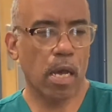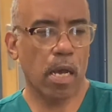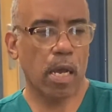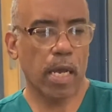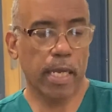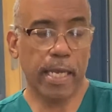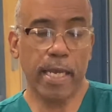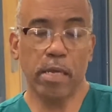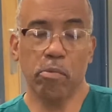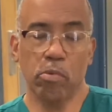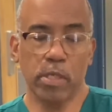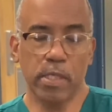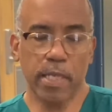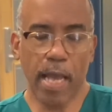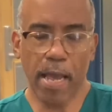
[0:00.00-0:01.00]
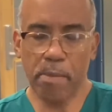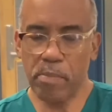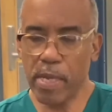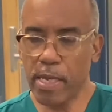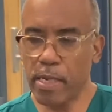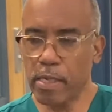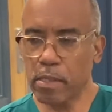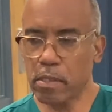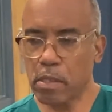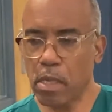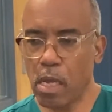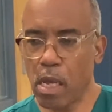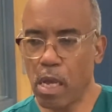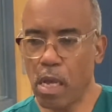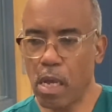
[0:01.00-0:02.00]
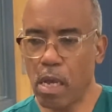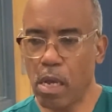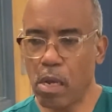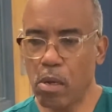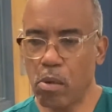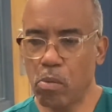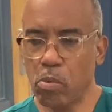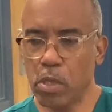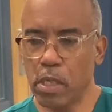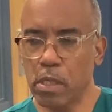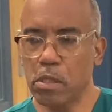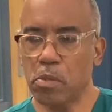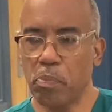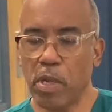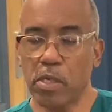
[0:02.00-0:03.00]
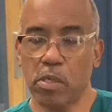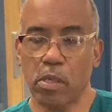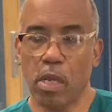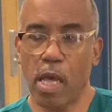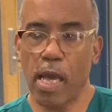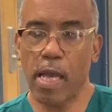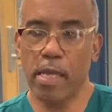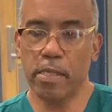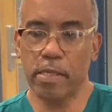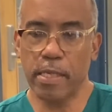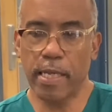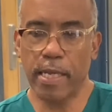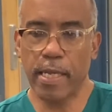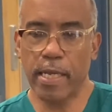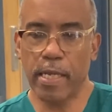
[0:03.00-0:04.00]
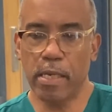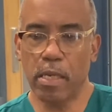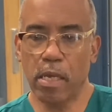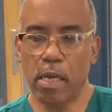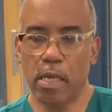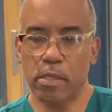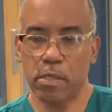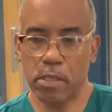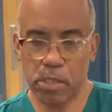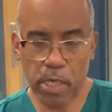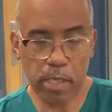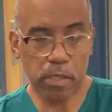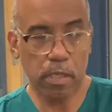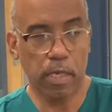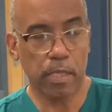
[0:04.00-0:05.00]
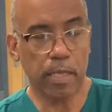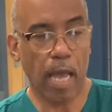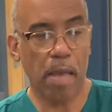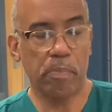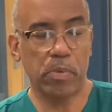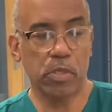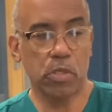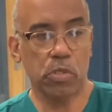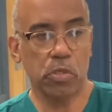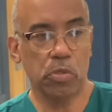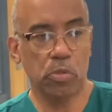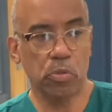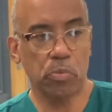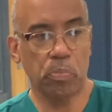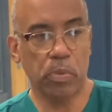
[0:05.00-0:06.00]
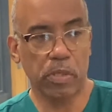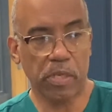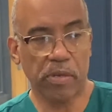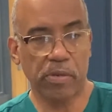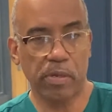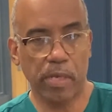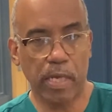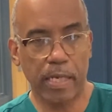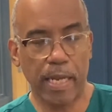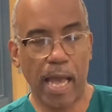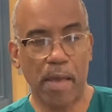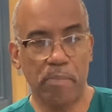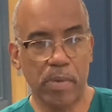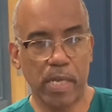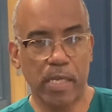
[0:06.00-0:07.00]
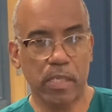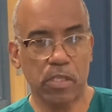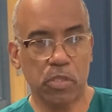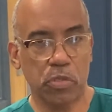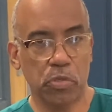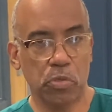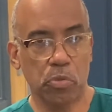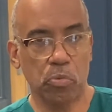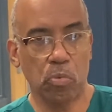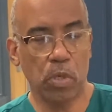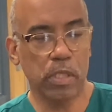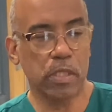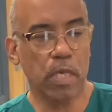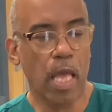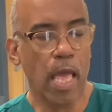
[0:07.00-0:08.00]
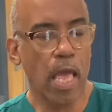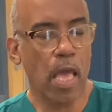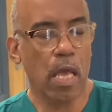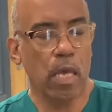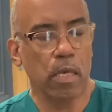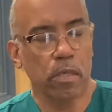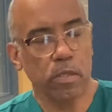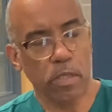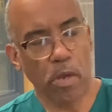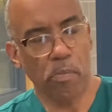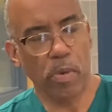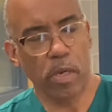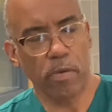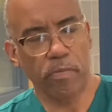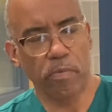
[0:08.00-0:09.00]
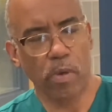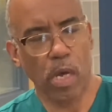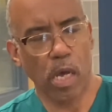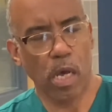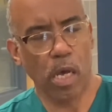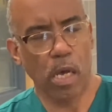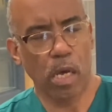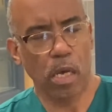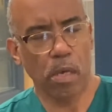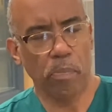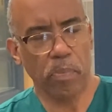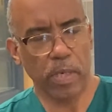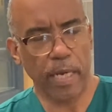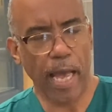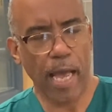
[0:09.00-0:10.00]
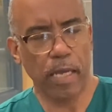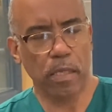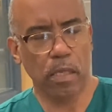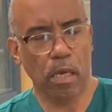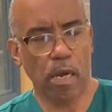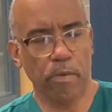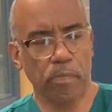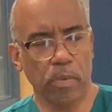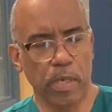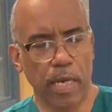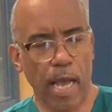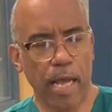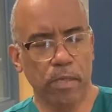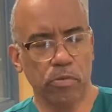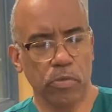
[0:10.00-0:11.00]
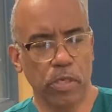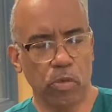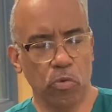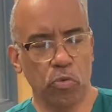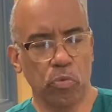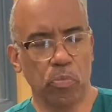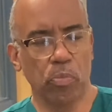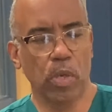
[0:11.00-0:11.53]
Again, with diabetics, we specialize in suggesting a type of shoe, particularly a diabetic shoe, which some of our podiatry group